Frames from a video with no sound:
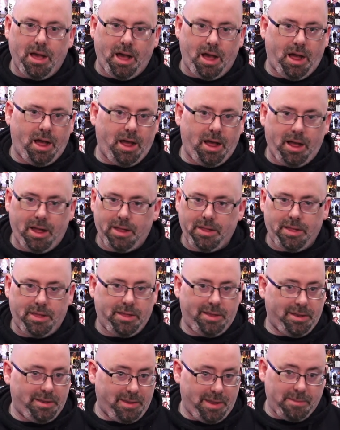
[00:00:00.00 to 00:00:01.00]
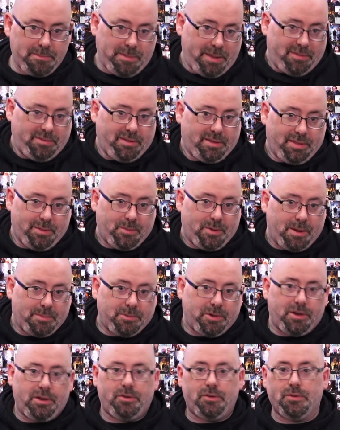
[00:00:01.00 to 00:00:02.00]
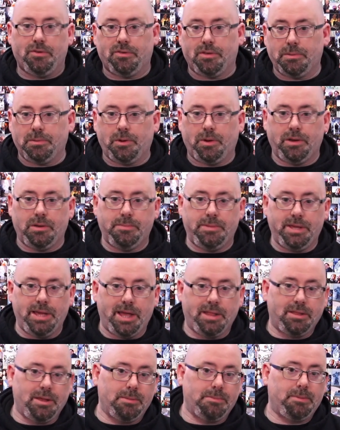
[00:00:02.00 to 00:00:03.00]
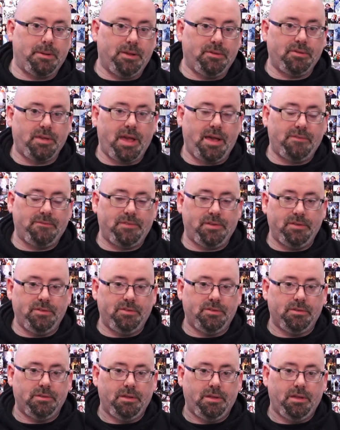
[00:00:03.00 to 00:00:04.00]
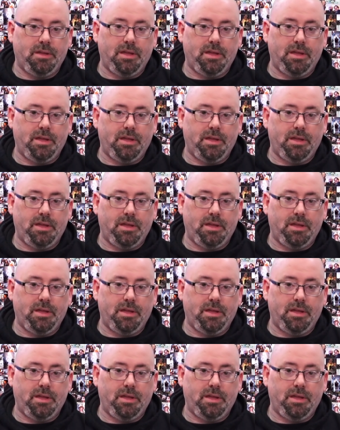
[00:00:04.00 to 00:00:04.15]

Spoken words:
And basically what I'm going to do is I'm going to be at their press conference,